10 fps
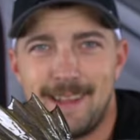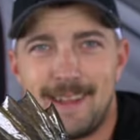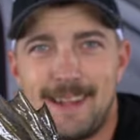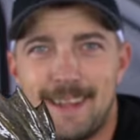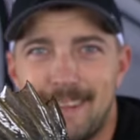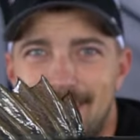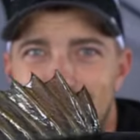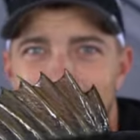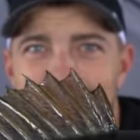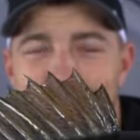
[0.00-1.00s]
That is
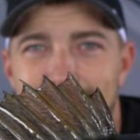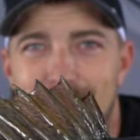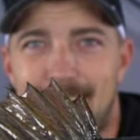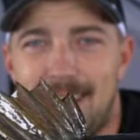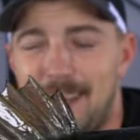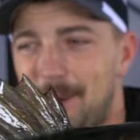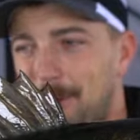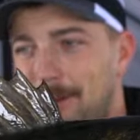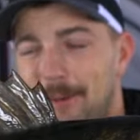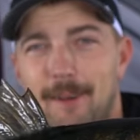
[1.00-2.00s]
sick.
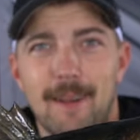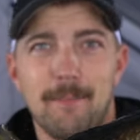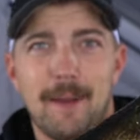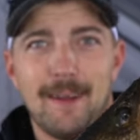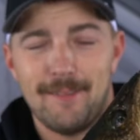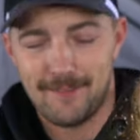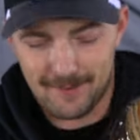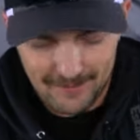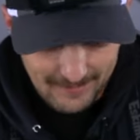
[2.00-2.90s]
Probably around 8 pounds.